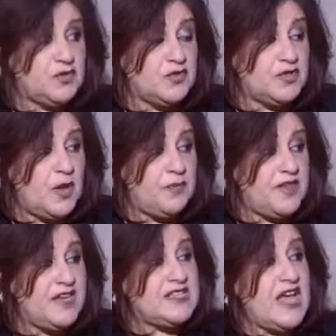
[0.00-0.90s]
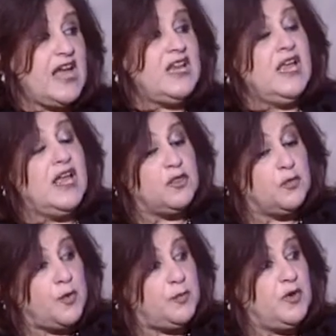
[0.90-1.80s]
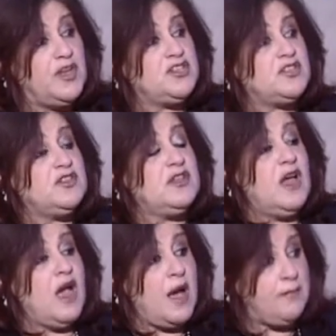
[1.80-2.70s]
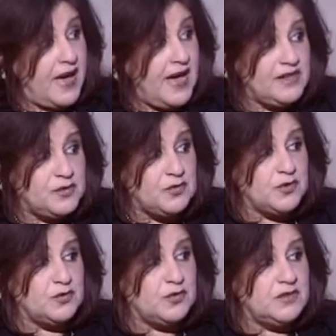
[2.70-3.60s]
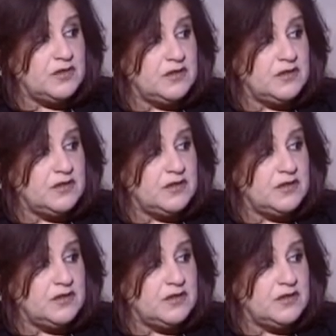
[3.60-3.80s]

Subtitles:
to stop things, and the population abide to rules.